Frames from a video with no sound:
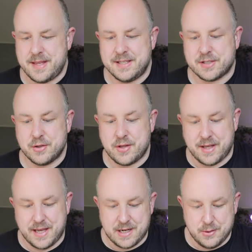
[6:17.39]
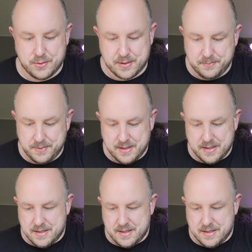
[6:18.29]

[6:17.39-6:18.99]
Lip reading: It's good that they include them.